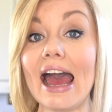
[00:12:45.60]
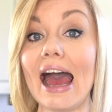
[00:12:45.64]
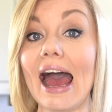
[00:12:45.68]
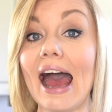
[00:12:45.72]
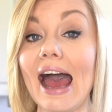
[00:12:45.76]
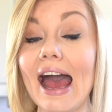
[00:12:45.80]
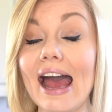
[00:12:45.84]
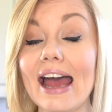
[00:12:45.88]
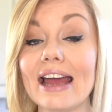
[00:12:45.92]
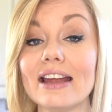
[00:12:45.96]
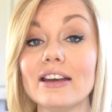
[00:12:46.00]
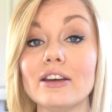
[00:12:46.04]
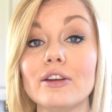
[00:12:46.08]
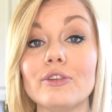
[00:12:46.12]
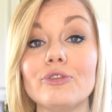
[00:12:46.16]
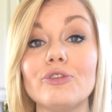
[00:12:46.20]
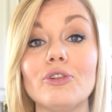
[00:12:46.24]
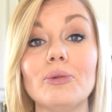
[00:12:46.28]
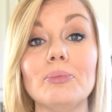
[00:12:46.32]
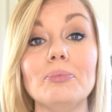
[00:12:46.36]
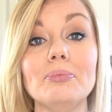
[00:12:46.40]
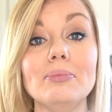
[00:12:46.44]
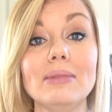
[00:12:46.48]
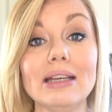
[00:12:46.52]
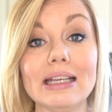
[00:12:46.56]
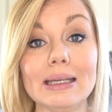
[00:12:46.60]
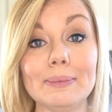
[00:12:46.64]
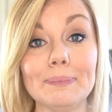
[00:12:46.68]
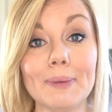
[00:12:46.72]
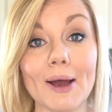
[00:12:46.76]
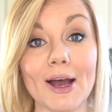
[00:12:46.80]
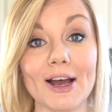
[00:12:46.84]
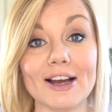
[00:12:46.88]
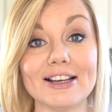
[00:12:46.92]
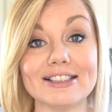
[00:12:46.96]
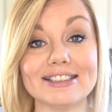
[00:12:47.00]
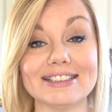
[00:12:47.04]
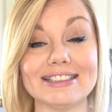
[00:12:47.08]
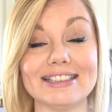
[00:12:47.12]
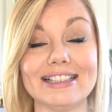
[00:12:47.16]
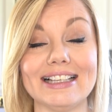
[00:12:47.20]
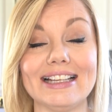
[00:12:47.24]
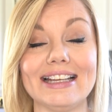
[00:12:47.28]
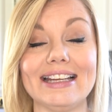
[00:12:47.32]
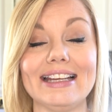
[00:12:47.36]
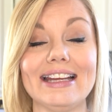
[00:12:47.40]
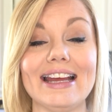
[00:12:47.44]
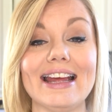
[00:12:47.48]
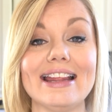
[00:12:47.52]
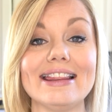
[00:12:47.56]
And for me
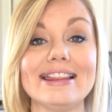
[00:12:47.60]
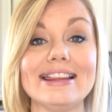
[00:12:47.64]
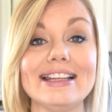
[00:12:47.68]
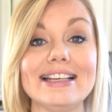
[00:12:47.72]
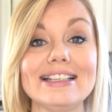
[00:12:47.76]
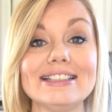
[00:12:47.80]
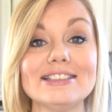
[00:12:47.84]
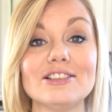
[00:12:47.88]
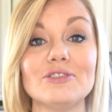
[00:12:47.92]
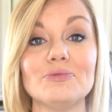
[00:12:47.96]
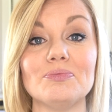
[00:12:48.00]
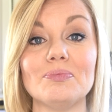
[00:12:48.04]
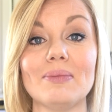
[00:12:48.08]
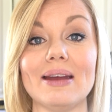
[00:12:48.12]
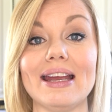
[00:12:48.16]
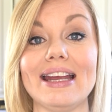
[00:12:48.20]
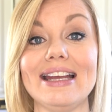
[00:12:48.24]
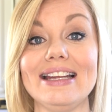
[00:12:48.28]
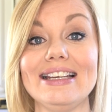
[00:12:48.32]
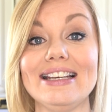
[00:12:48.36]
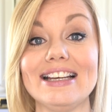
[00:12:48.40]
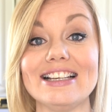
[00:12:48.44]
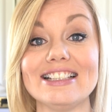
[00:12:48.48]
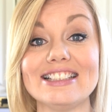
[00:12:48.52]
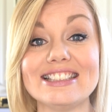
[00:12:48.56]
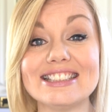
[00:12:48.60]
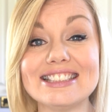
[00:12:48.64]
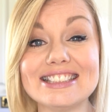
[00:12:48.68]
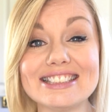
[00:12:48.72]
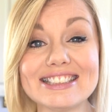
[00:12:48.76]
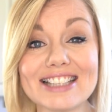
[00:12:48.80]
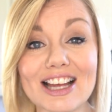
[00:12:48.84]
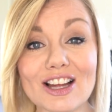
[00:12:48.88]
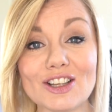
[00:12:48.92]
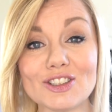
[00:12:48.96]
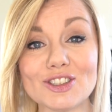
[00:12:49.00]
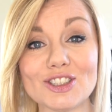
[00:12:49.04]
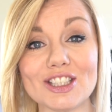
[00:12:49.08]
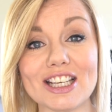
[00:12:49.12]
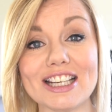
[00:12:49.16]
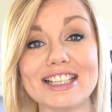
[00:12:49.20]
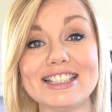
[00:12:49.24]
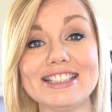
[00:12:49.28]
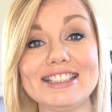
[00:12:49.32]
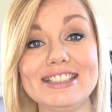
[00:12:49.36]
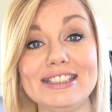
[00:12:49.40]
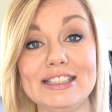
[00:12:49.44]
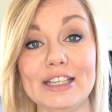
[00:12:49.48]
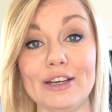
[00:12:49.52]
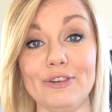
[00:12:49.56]
personally, these have made such a
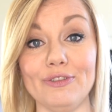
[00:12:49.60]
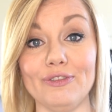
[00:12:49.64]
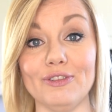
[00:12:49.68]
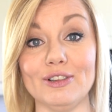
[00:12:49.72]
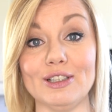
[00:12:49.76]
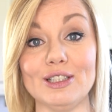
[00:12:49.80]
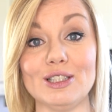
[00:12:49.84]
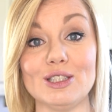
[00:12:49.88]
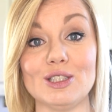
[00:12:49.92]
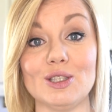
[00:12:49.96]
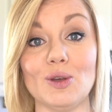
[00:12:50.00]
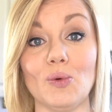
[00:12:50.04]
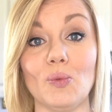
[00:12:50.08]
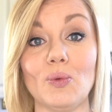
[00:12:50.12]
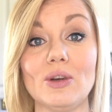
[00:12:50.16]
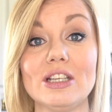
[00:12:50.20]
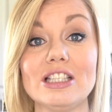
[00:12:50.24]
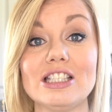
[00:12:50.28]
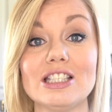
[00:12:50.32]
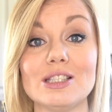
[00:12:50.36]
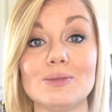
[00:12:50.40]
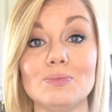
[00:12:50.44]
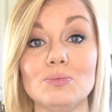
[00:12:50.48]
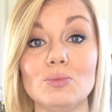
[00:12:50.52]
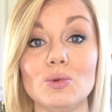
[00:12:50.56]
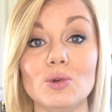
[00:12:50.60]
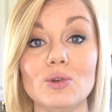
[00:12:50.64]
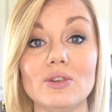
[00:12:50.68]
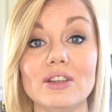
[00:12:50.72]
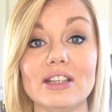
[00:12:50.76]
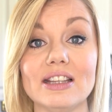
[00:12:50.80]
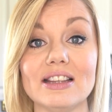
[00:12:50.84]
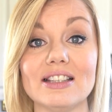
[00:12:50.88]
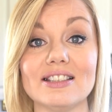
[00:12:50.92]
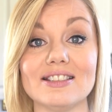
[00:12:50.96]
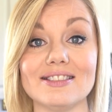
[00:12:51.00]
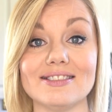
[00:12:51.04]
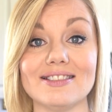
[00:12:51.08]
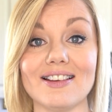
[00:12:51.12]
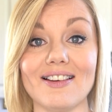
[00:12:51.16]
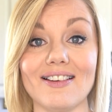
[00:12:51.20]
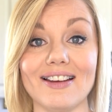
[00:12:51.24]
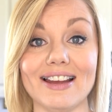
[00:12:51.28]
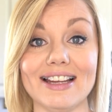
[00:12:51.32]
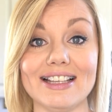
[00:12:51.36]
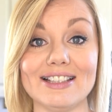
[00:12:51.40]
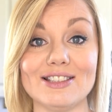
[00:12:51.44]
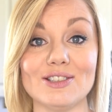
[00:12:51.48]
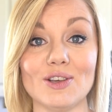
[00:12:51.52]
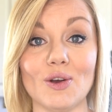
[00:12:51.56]
difference when smoothing the
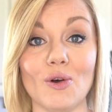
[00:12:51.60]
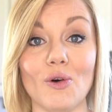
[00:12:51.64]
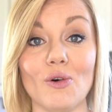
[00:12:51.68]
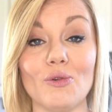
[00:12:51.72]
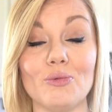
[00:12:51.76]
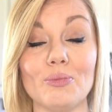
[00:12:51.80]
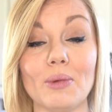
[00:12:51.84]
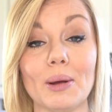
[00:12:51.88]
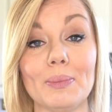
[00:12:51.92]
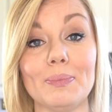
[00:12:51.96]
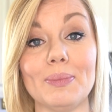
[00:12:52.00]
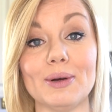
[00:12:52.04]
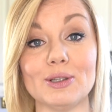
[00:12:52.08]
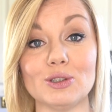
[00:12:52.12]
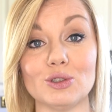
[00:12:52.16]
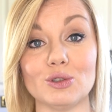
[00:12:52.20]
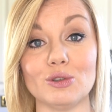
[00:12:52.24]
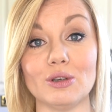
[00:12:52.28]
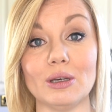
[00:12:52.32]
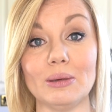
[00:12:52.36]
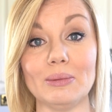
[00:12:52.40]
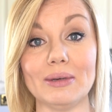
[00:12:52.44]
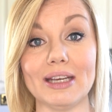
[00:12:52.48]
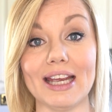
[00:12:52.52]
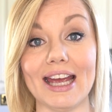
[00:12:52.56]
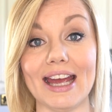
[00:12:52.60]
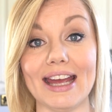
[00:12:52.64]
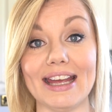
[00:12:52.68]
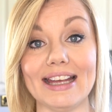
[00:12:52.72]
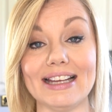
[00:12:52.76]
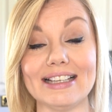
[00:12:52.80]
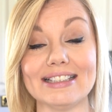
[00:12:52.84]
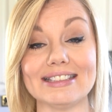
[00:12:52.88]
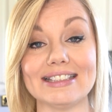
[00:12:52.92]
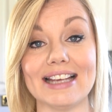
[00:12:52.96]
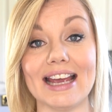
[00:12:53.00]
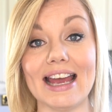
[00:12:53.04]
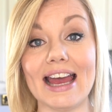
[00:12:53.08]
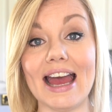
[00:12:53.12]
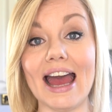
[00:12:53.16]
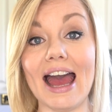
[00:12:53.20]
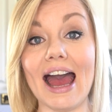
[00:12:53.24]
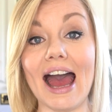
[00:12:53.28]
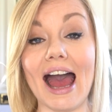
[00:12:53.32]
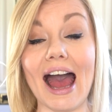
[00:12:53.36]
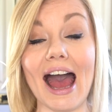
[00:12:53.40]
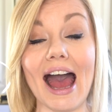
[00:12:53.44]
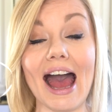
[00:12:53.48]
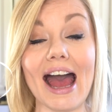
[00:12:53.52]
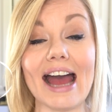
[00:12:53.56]
sides of my buttercream cakes.
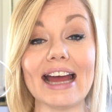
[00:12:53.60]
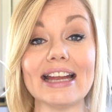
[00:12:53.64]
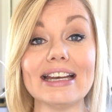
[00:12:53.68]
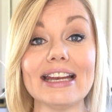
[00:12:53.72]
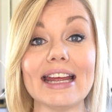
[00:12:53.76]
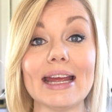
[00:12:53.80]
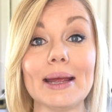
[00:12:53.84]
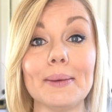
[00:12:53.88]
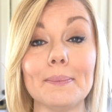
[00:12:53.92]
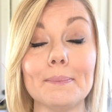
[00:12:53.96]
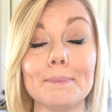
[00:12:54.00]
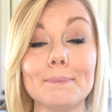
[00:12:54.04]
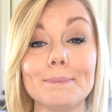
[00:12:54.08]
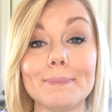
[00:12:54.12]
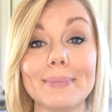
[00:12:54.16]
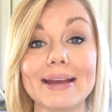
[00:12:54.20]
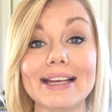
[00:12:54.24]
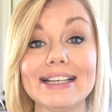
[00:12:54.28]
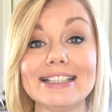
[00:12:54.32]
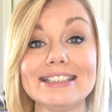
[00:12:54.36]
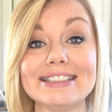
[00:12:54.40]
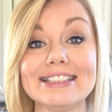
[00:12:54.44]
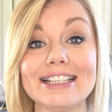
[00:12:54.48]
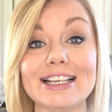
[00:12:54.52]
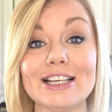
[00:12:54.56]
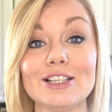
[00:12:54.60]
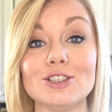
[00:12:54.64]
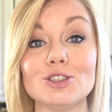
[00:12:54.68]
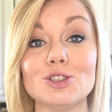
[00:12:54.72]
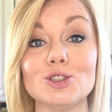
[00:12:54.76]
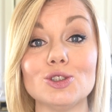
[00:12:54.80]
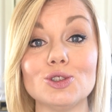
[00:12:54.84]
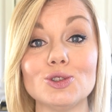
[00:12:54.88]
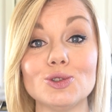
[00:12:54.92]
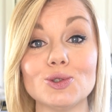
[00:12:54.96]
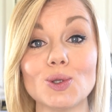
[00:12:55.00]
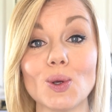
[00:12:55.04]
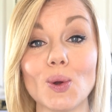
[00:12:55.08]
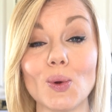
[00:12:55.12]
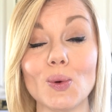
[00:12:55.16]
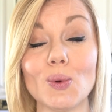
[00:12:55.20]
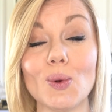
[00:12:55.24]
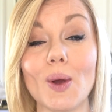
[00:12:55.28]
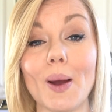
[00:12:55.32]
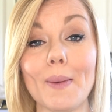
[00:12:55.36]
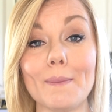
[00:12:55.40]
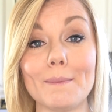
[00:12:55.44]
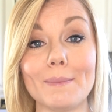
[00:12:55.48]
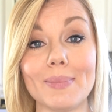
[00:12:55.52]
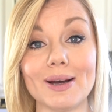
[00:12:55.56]
And it makes it
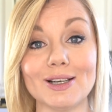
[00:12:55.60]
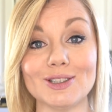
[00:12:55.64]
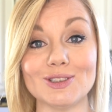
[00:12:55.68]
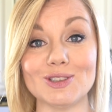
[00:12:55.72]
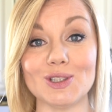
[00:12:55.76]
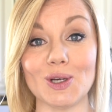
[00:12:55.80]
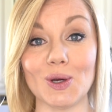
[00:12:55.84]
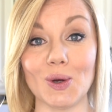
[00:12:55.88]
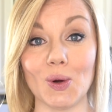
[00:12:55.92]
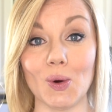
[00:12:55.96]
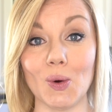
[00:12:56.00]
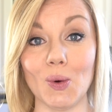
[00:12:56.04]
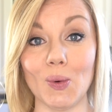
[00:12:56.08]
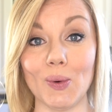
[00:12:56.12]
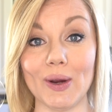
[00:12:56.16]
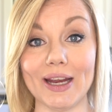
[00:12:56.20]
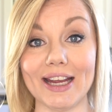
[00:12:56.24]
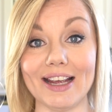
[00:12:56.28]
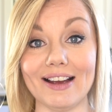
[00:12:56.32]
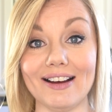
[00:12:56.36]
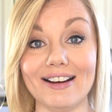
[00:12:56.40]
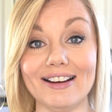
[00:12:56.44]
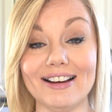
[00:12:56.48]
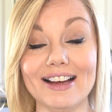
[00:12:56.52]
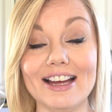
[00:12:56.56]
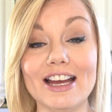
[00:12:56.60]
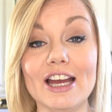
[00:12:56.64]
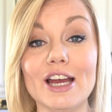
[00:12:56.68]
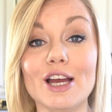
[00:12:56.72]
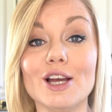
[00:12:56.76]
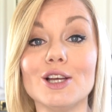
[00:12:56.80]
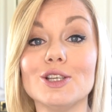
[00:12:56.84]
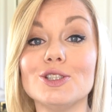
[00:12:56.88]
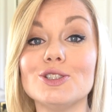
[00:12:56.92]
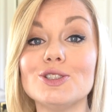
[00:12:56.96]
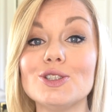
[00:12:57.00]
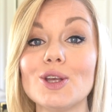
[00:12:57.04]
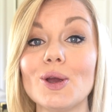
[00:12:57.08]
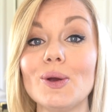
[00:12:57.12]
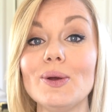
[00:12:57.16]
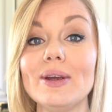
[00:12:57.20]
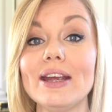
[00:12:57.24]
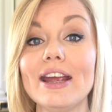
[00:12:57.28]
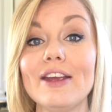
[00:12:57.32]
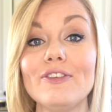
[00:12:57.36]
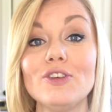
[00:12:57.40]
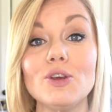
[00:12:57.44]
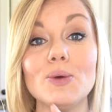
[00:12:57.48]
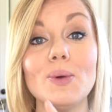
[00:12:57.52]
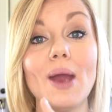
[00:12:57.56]
so much quicker. So
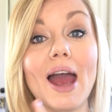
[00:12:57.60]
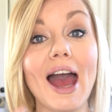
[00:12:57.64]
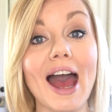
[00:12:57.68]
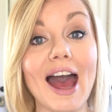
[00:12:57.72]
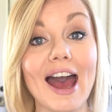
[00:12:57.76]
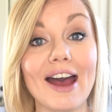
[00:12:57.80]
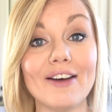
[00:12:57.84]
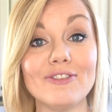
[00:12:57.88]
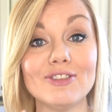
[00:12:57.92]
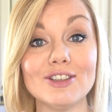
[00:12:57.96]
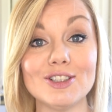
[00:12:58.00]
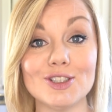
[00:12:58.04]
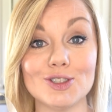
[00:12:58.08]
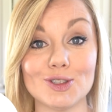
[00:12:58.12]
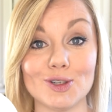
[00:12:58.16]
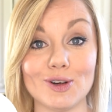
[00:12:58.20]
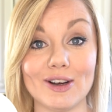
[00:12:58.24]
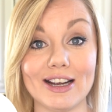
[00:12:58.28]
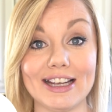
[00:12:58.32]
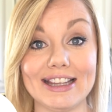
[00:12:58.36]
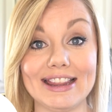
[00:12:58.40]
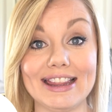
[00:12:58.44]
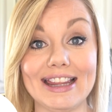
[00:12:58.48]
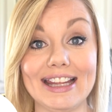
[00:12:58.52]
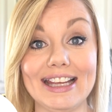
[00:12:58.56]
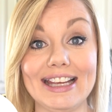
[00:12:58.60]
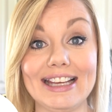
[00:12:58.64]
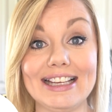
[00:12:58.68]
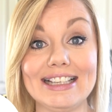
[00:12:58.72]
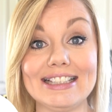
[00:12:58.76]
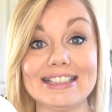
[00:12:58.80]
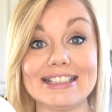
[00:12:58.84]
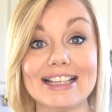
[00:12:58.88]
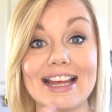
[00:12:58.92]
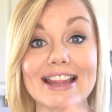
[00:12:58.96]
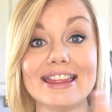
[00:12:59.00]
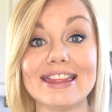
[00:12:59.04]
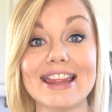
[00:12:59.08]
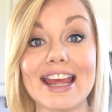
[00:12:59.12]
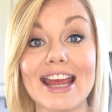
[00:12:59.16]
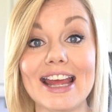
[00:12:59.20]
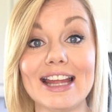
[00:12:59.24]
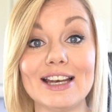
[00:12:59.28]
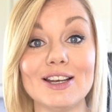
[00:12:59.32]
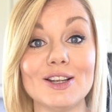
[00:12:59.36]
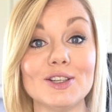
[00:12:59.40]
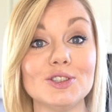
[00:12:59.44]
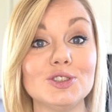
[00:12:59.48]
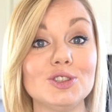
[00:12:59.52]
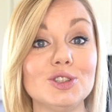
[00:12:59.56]
if you haven't tried these,
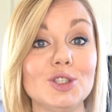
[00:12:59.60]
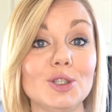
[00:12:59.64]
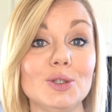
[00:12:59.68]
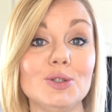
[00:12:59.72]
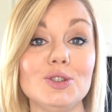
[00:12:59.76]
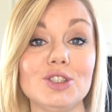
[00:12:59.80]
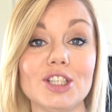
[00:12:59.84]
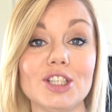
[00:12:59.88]
then do